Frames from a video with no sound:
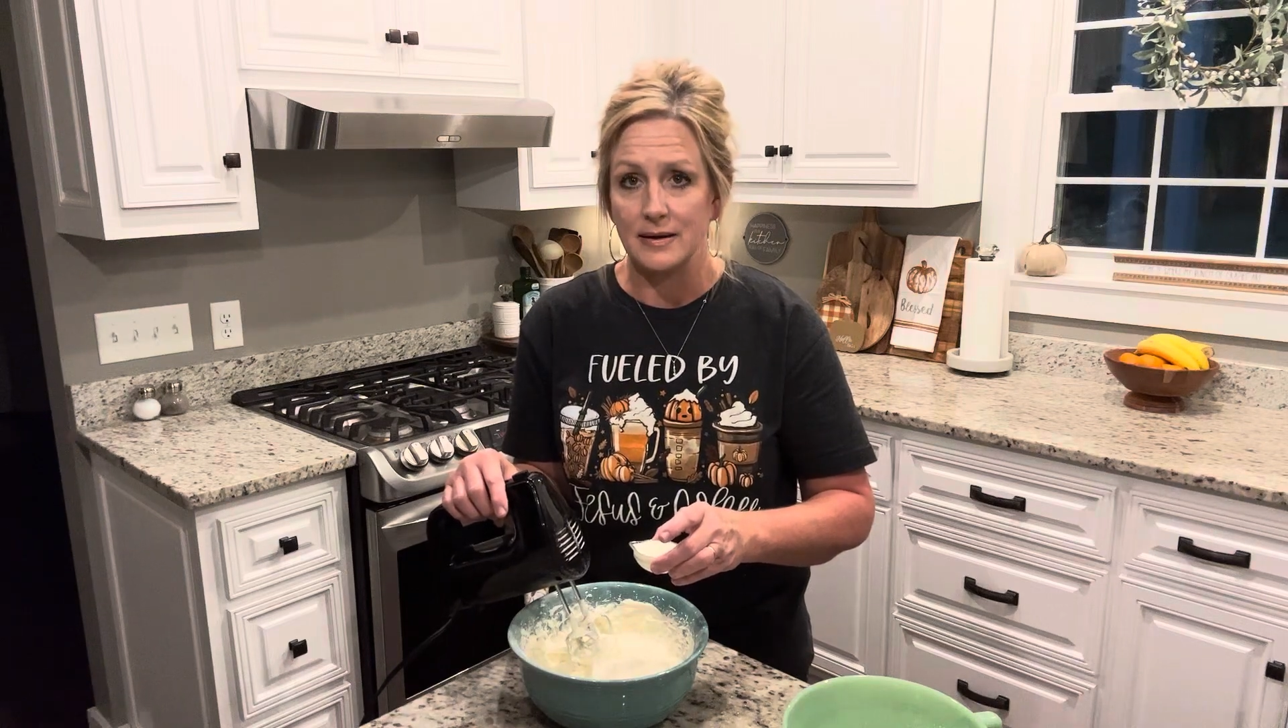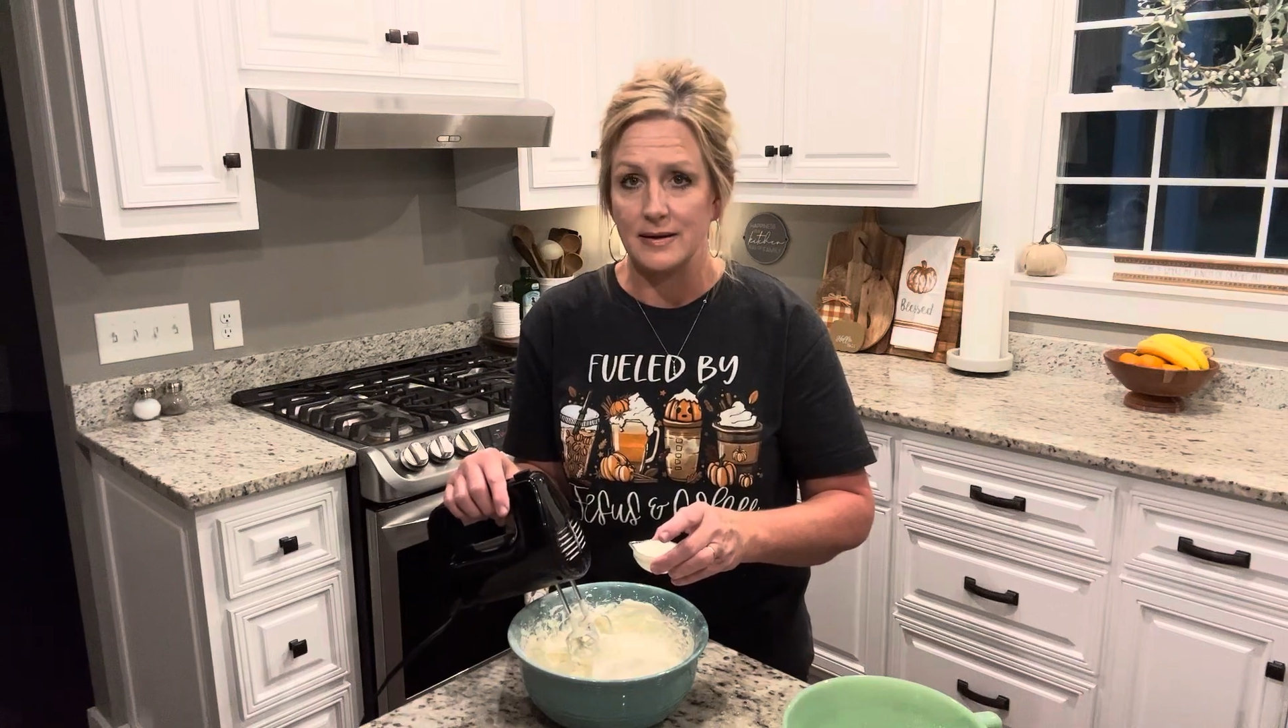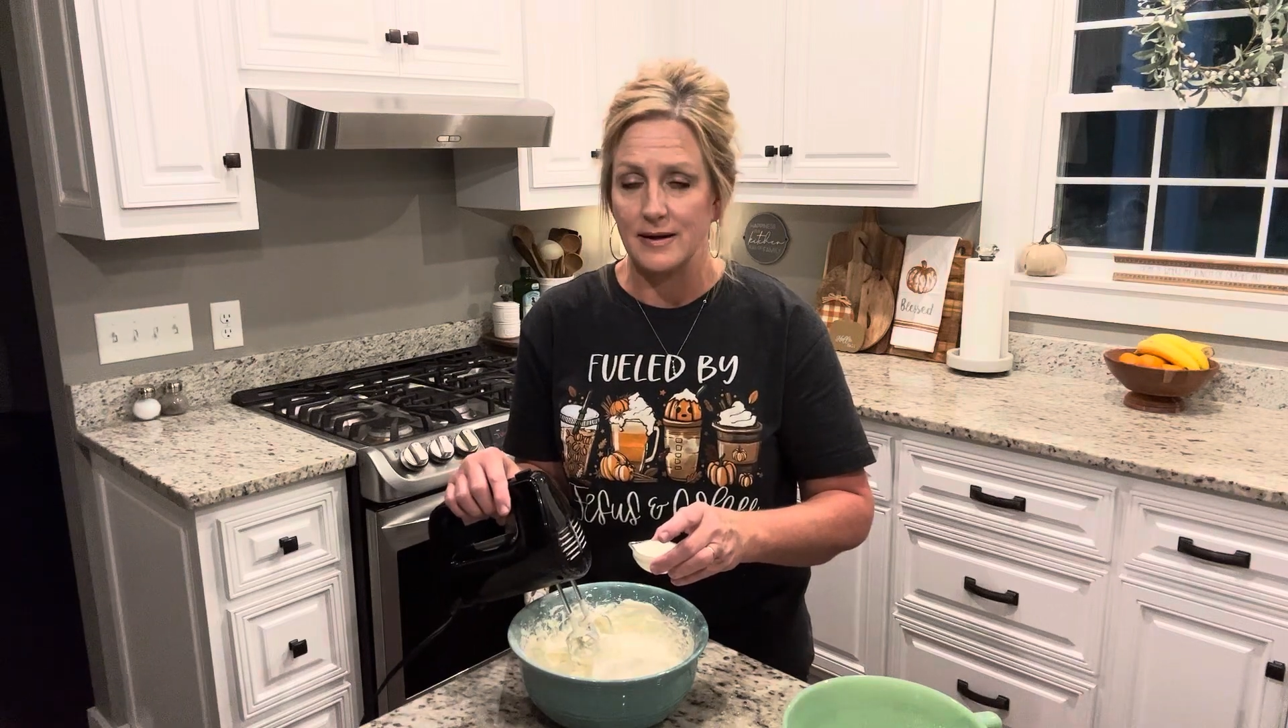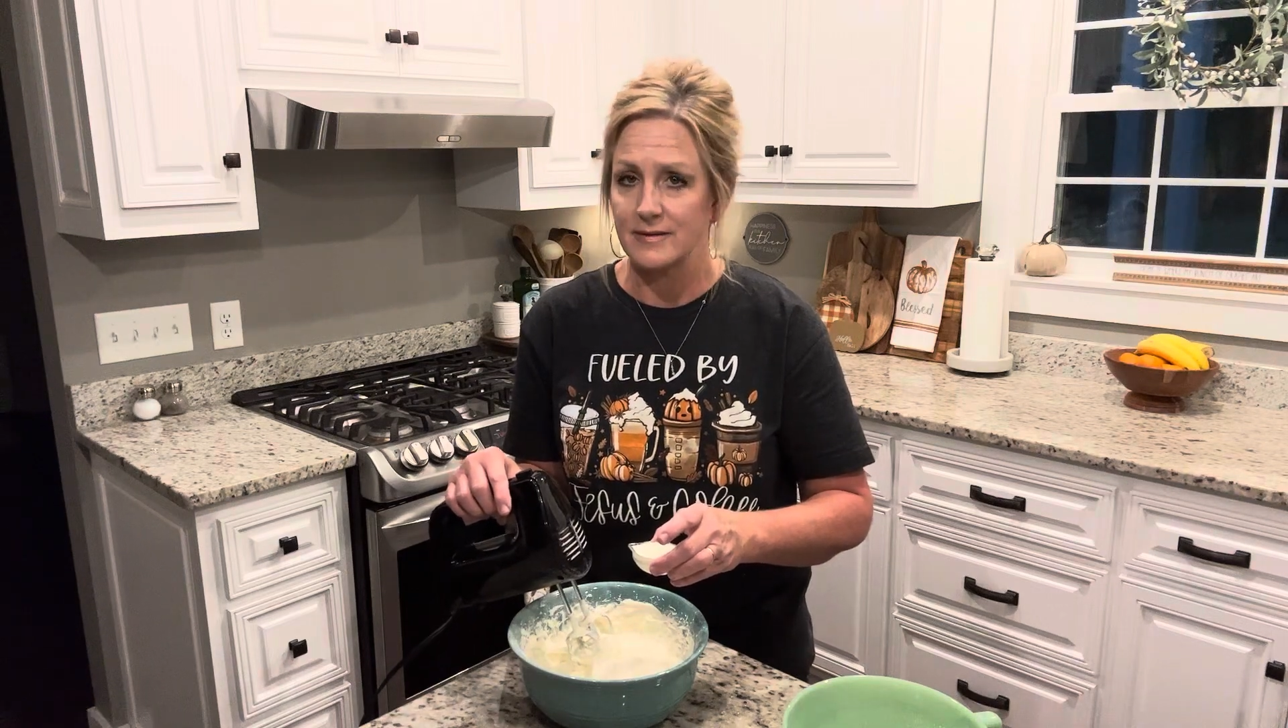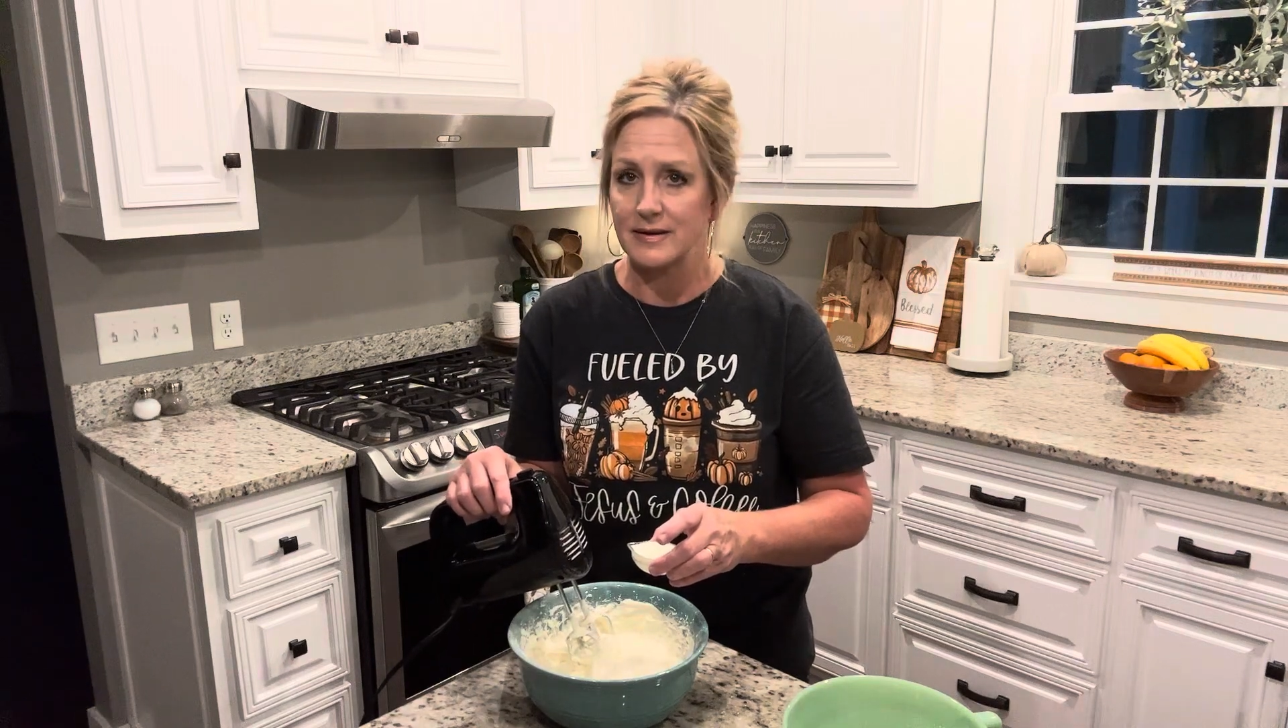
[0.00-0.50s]
It
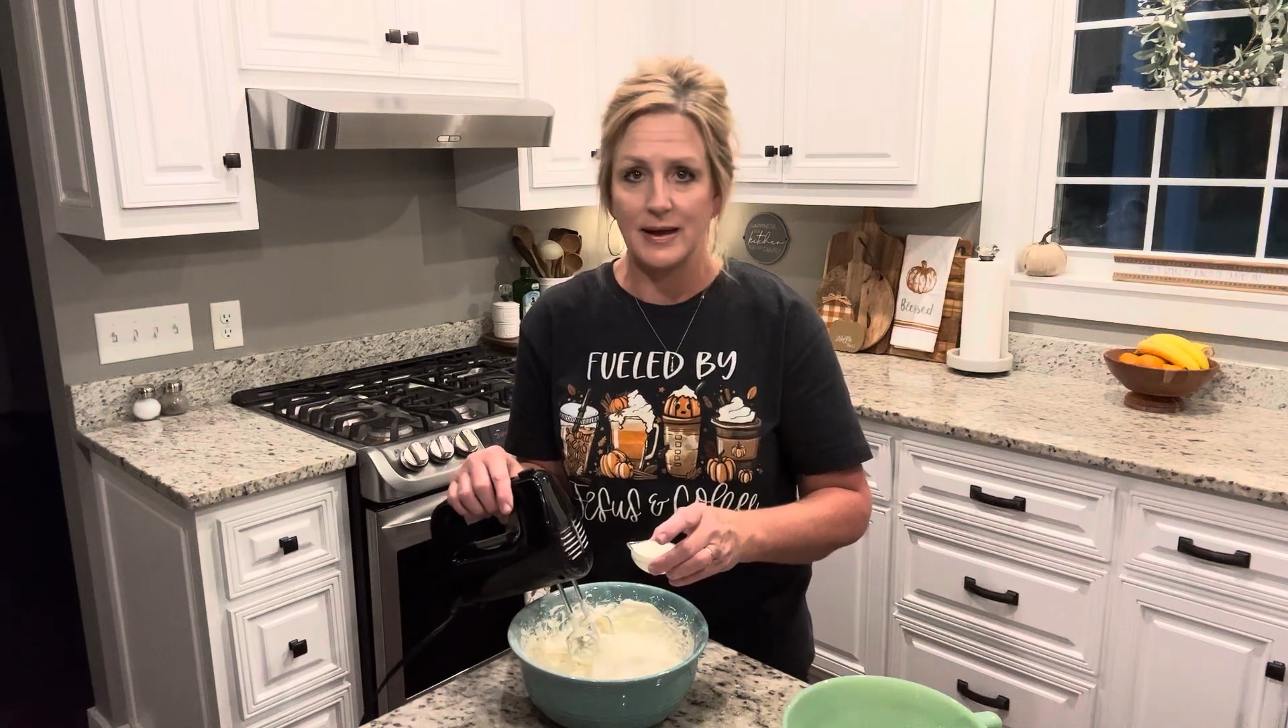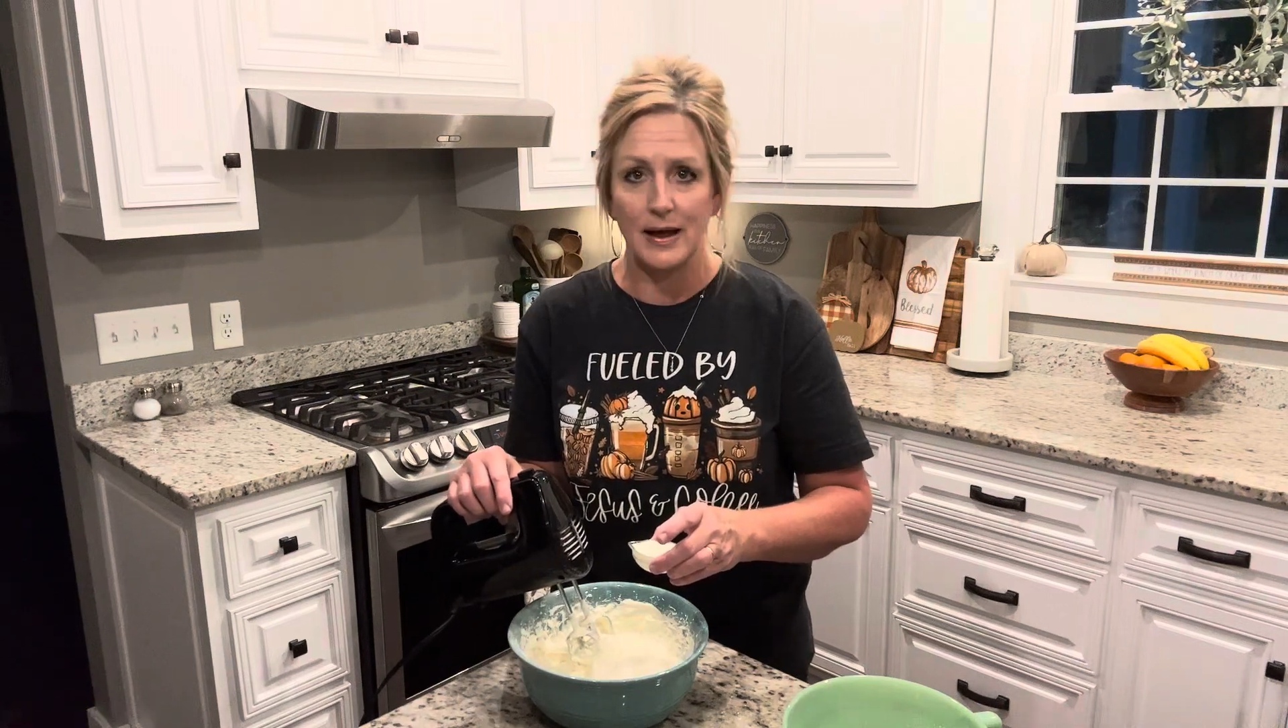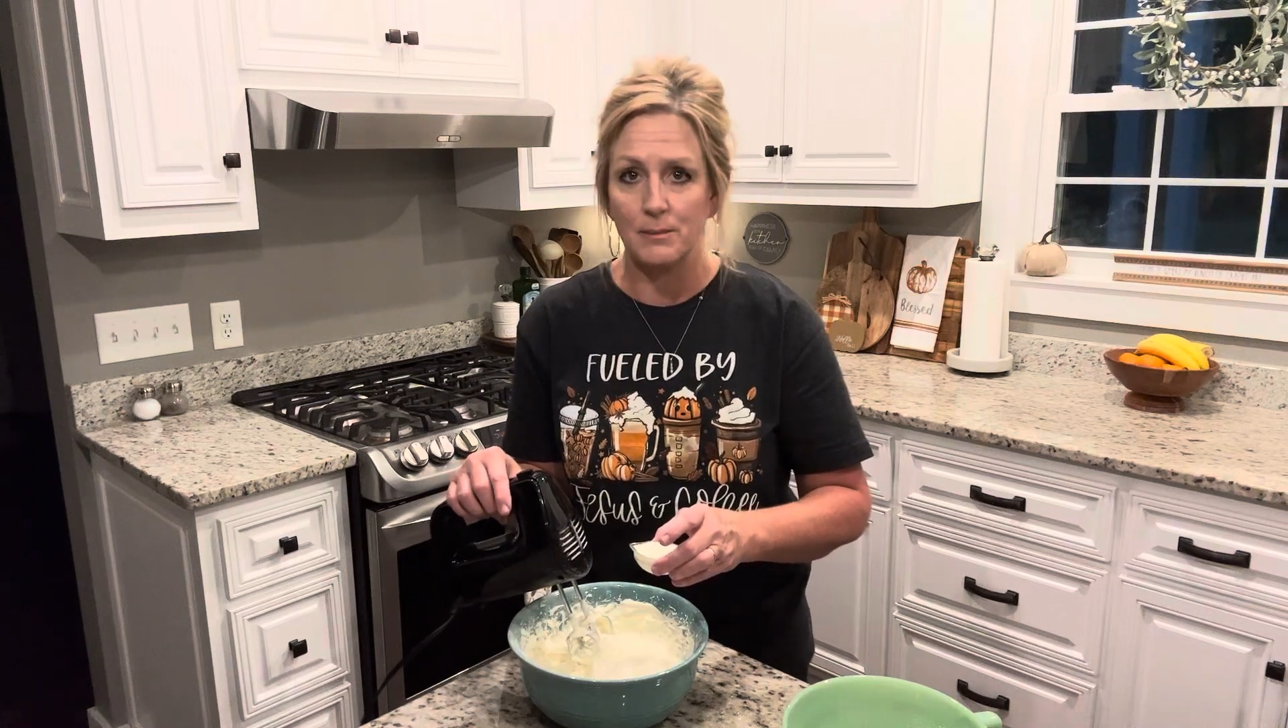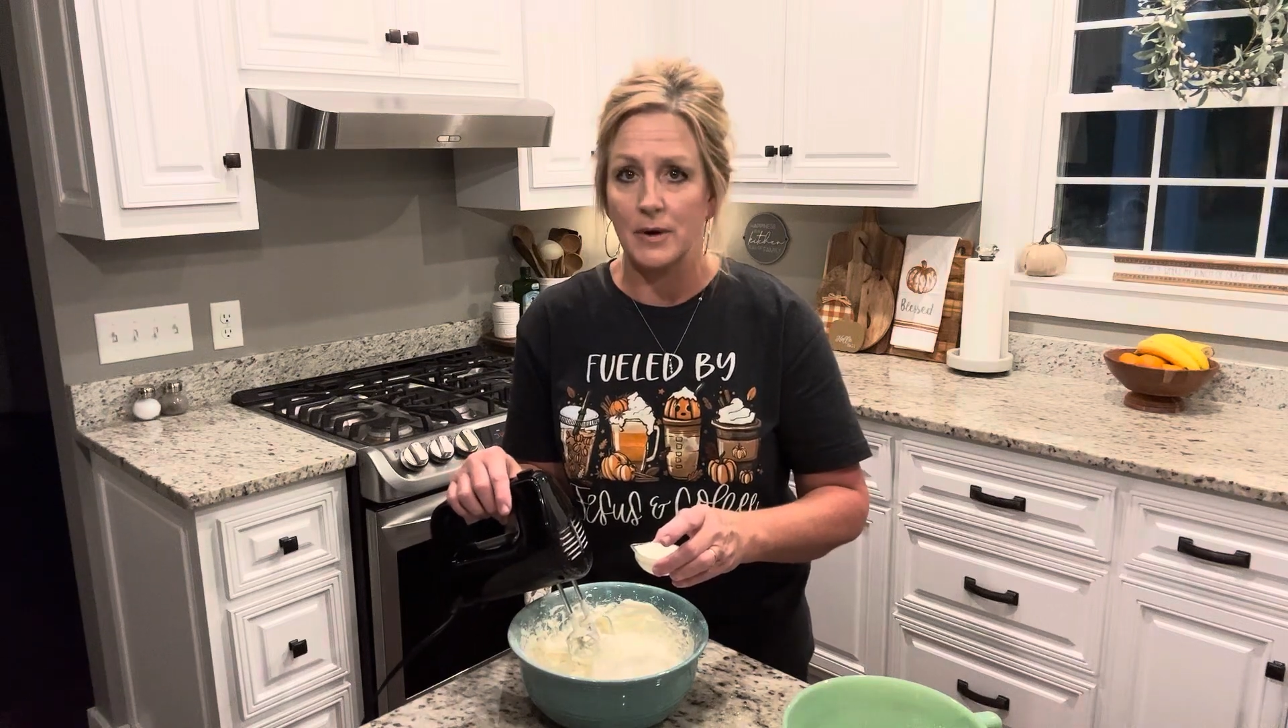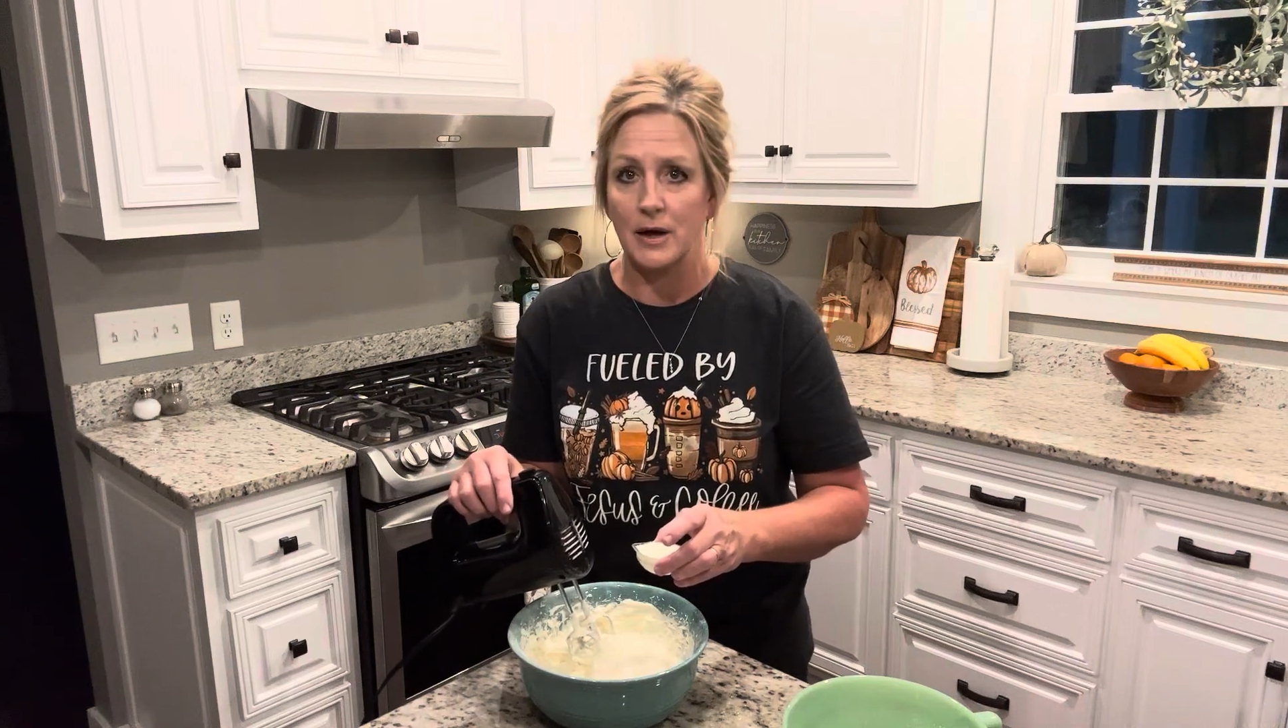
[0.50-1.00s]
doesn't take
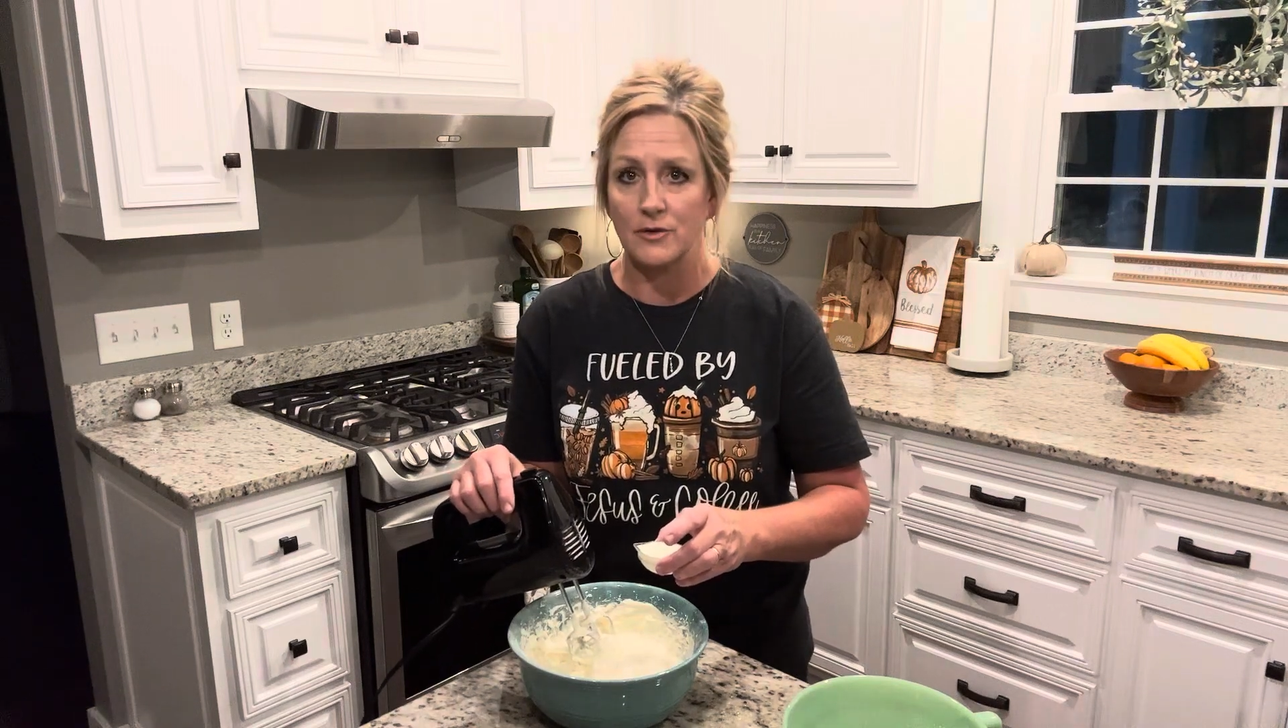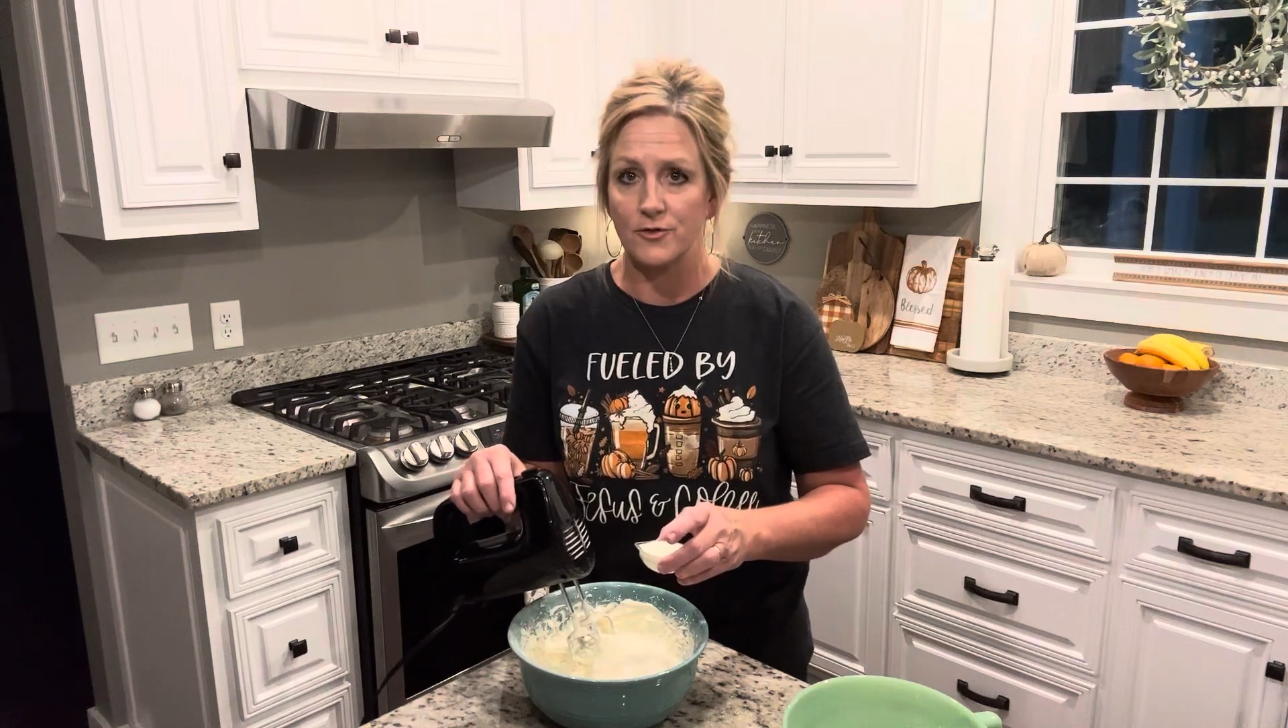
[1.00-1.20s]
much